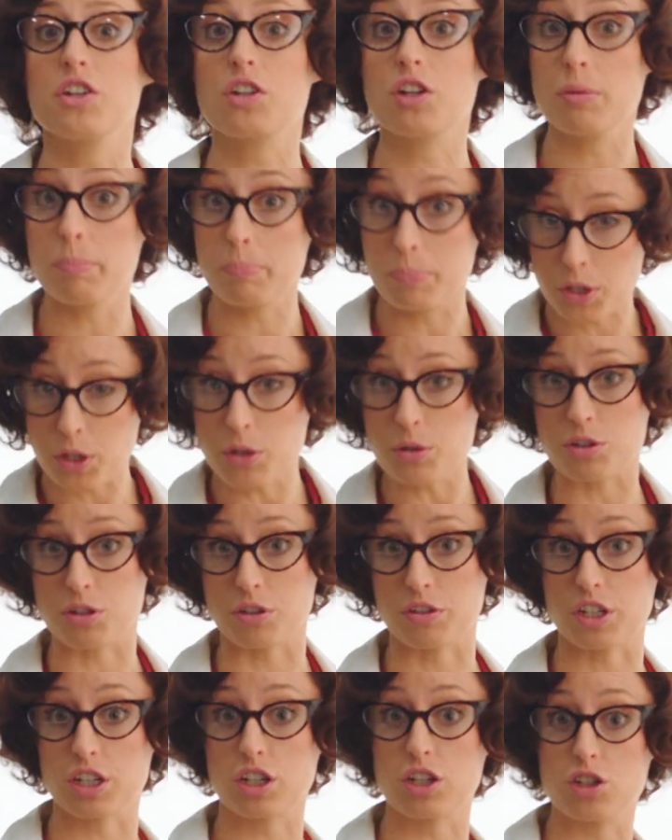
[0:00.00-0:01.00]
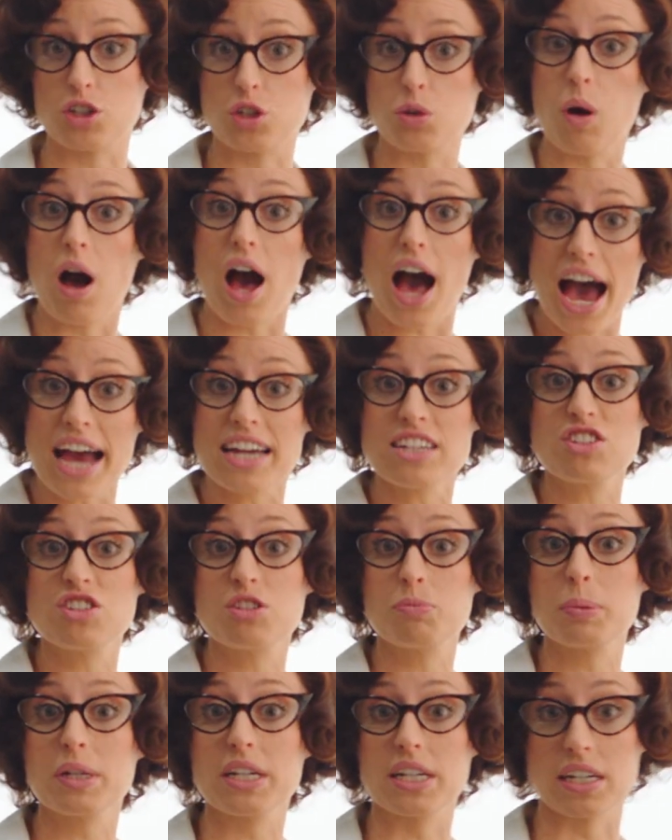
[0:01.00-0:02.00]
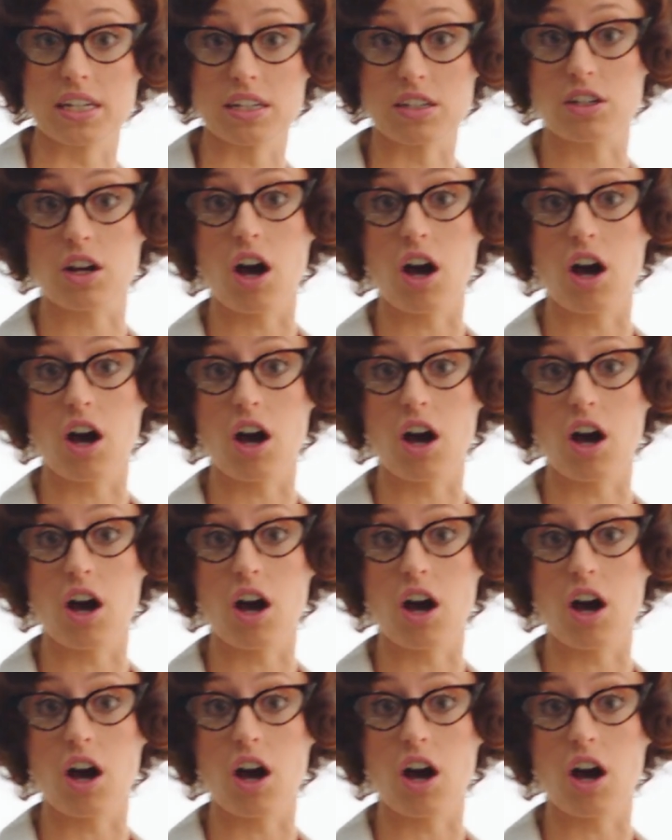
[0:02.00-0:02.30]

computer that can do high-speed,